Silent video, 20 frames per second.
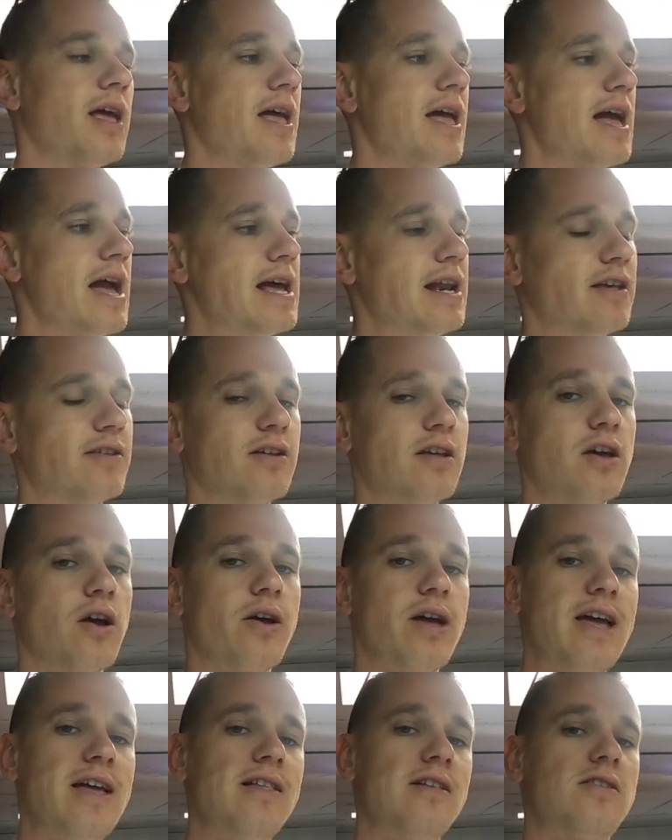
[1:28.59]
Okay. It doesn't
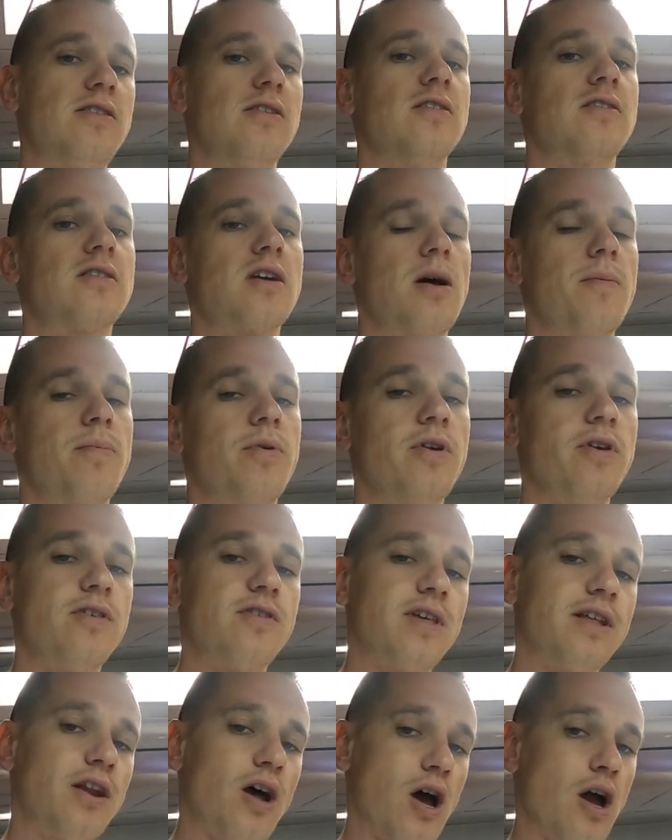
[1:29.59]
go into the
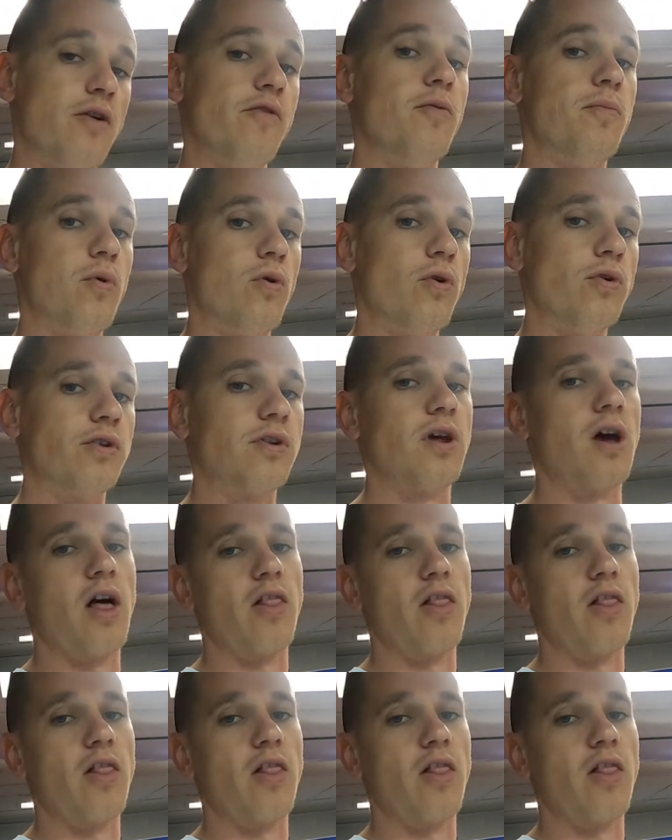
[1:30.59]
scuppers and overboard.